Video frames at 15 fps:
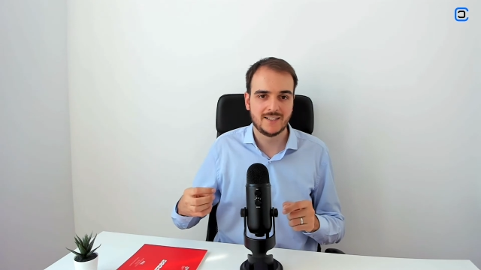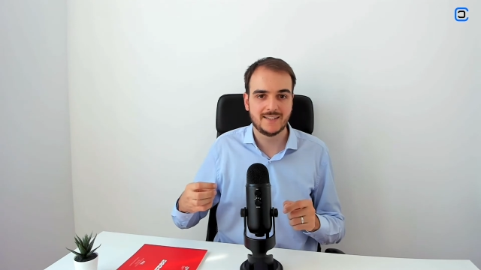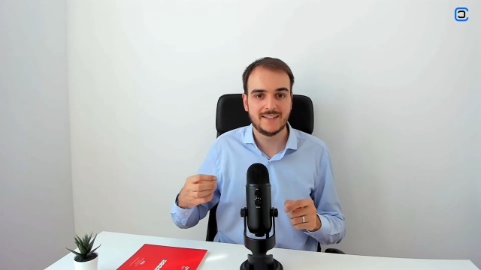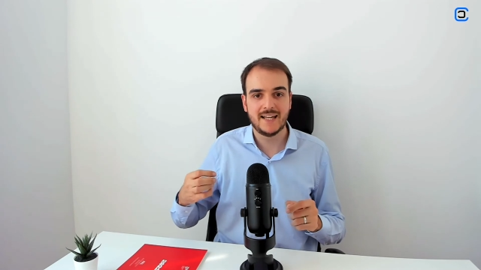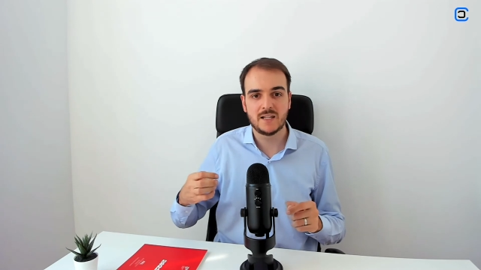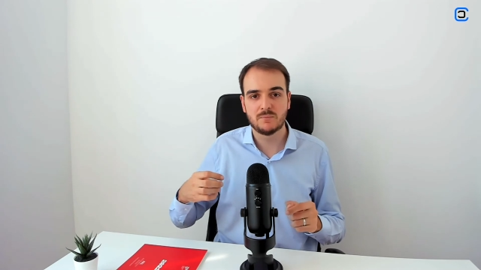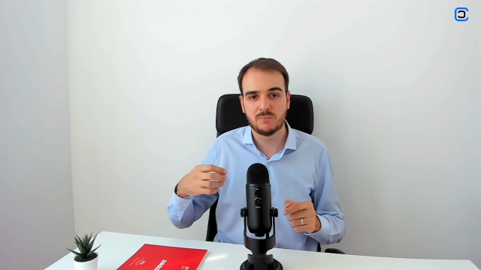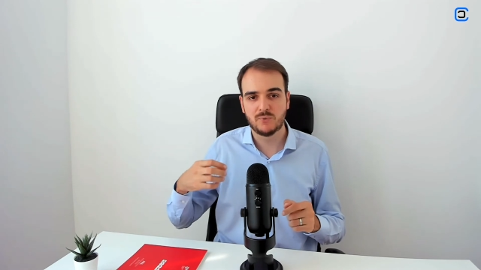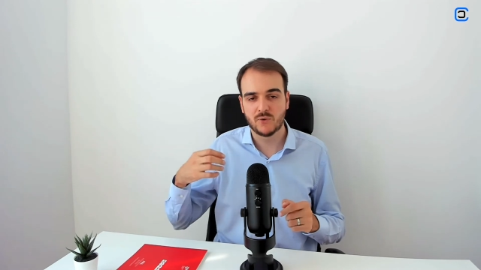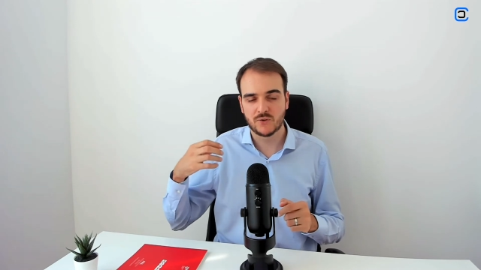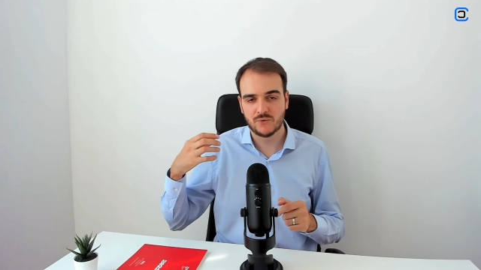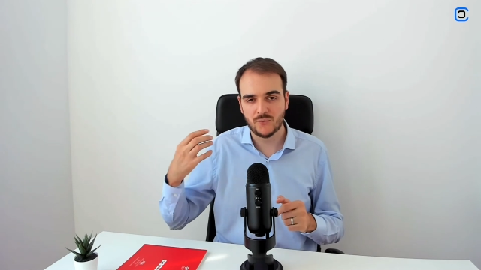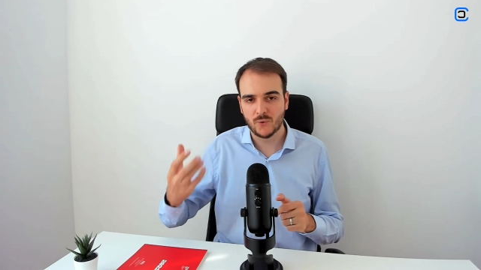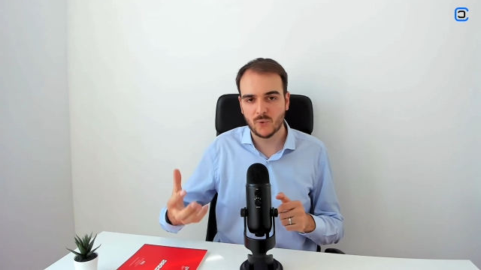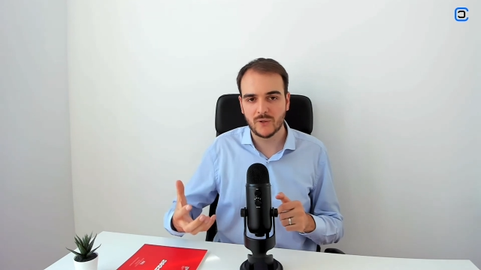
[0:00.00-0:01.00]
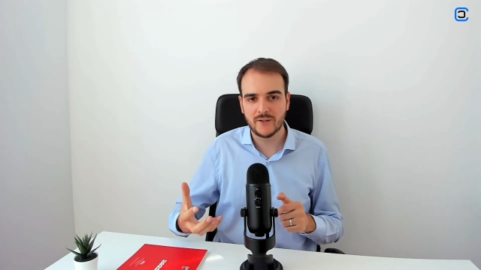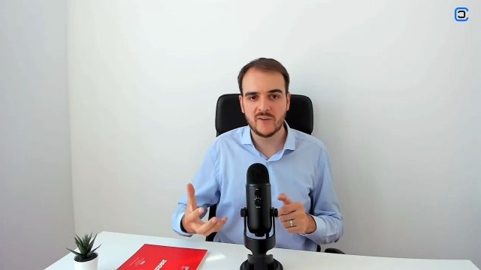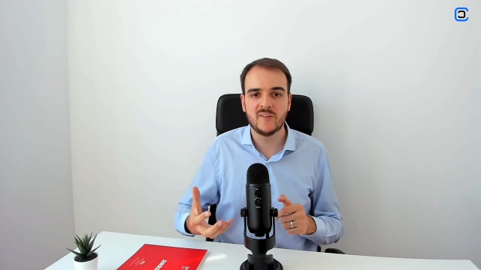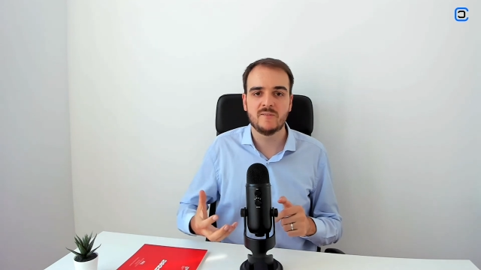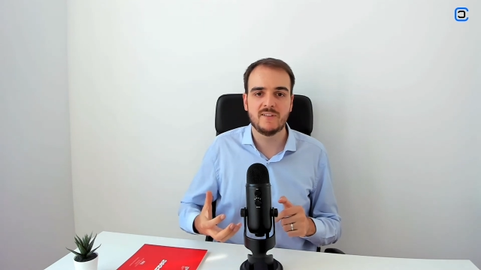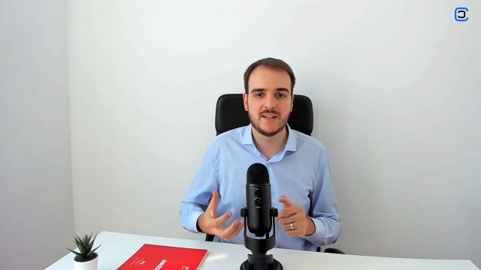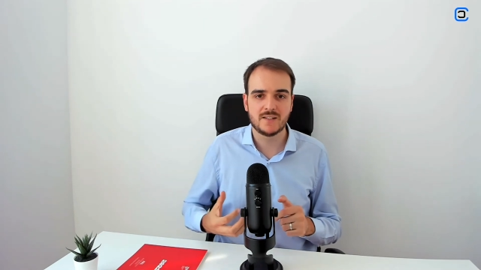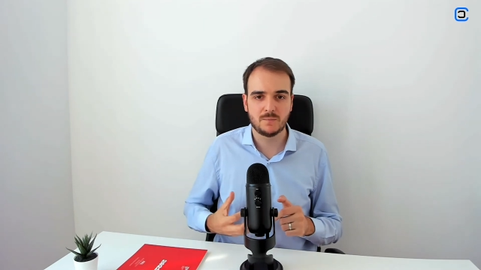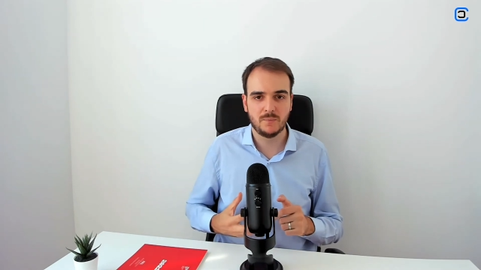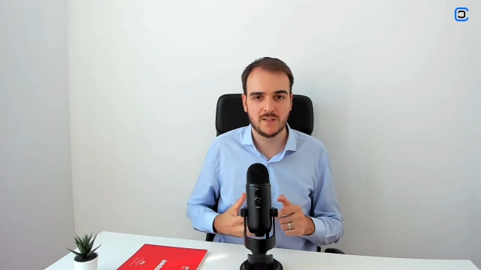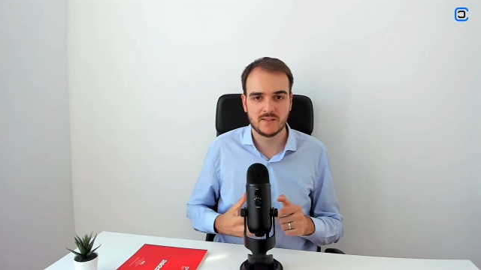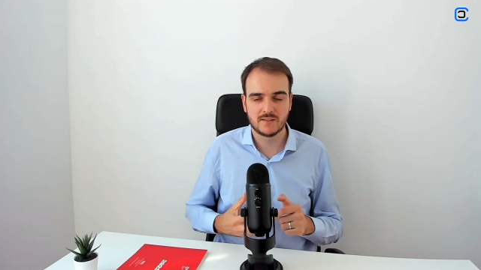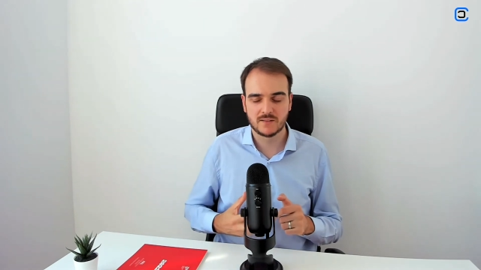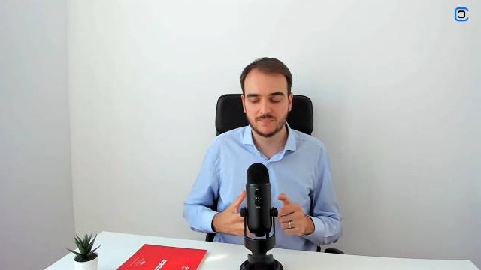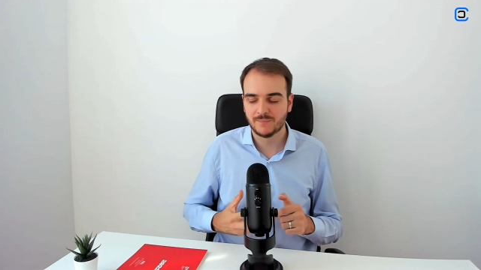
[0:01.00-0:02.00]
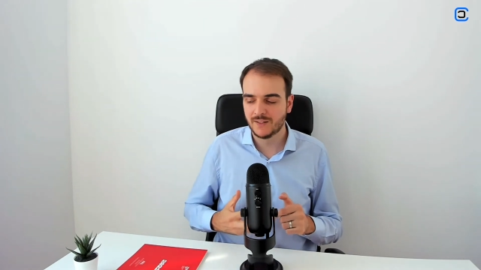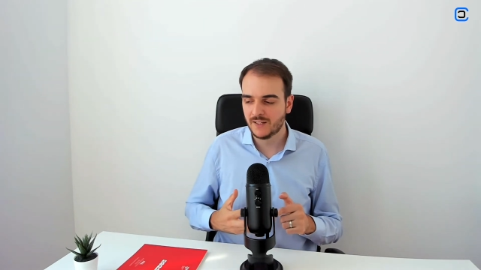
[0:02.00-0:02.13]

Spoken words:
than portfolio investments.